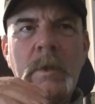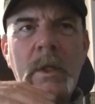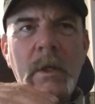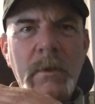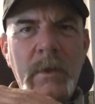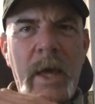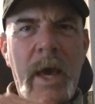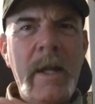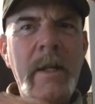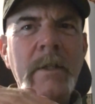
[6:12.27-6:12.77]

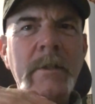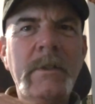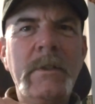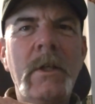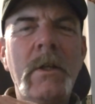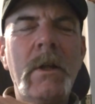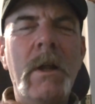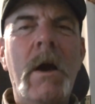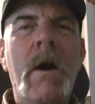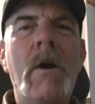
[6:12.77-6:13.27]
That is the
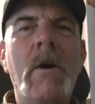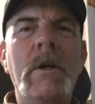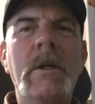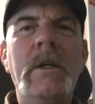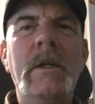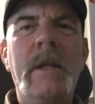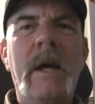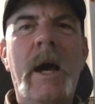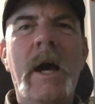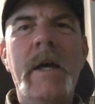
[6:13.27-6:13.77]
law
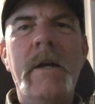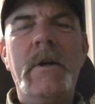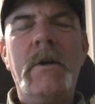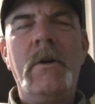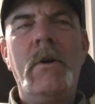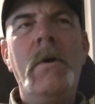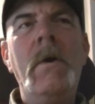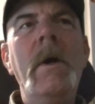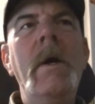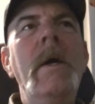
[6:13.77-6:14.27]
in
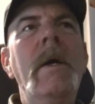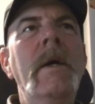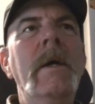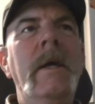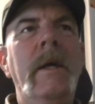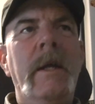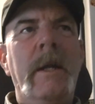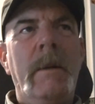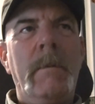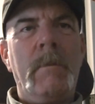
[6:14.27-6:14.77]
Idaho,
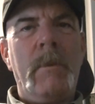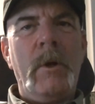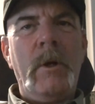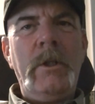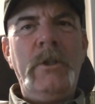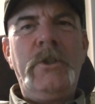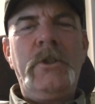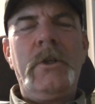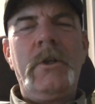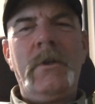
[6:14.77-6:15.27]
and I'm
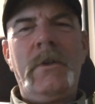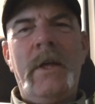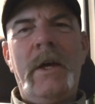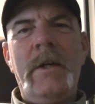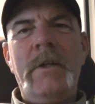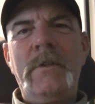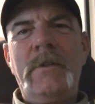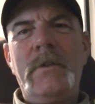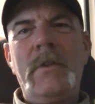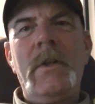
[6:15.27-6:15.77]
pretty sure that
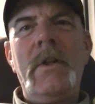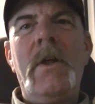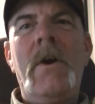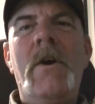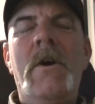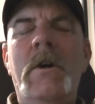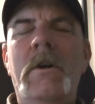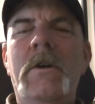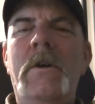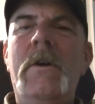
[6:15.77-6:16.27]
is the
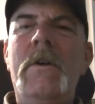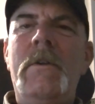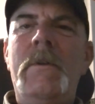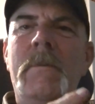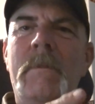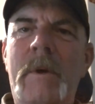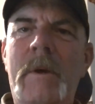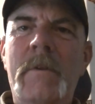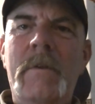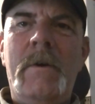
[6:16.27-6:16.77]
law in
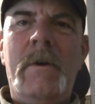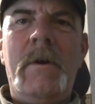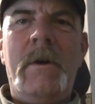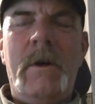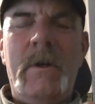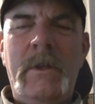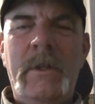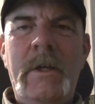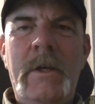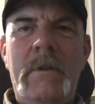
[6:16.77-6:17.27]

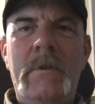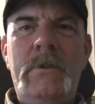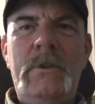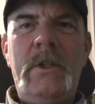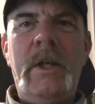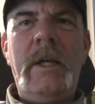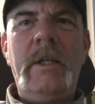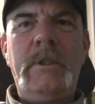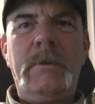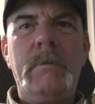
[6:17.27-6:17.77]
all the other
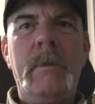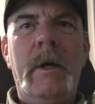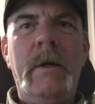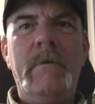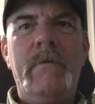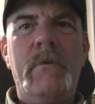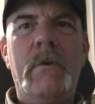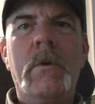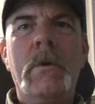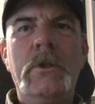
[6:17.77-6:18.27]
states, but
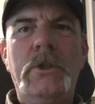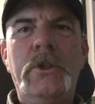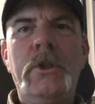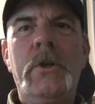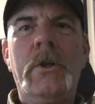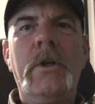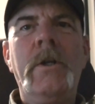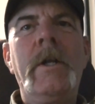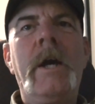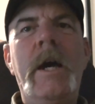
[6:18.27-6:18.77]
for
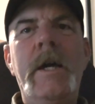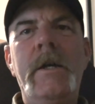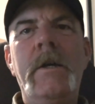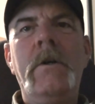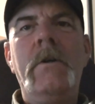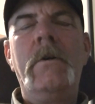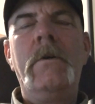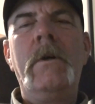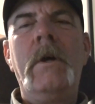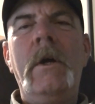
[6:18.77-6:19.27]
sure in
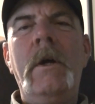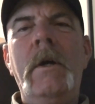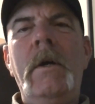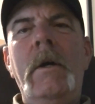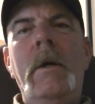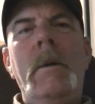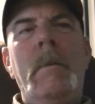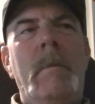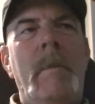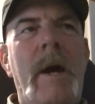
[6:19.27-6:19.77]
Idaho.
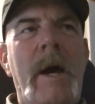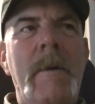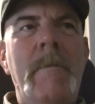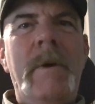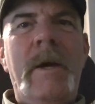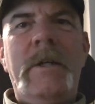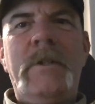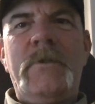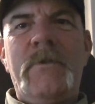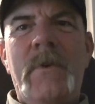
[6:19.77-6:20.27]
My
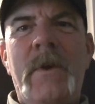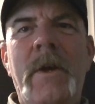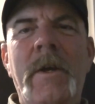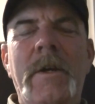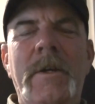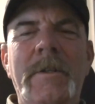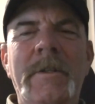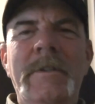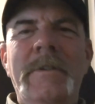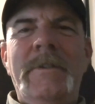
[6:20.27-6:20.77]
best
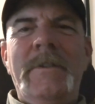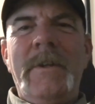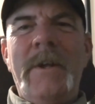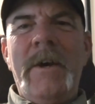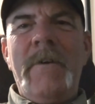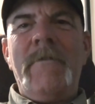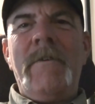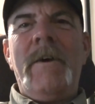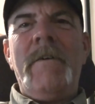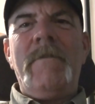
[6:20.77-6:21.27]
friend is an
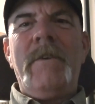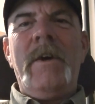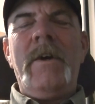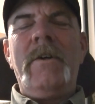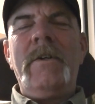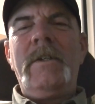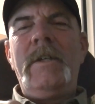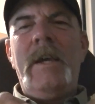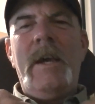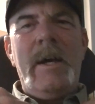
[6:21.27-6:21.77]

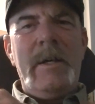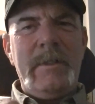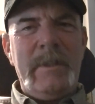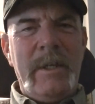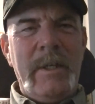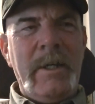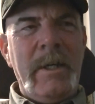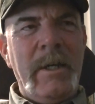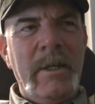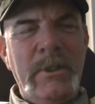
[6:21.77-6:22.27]
FFL. He has
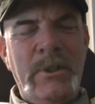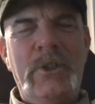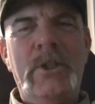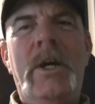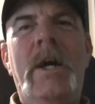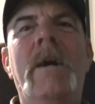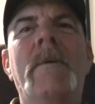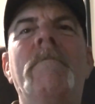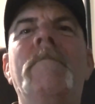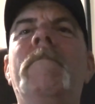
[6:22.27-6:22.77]
a gun shop.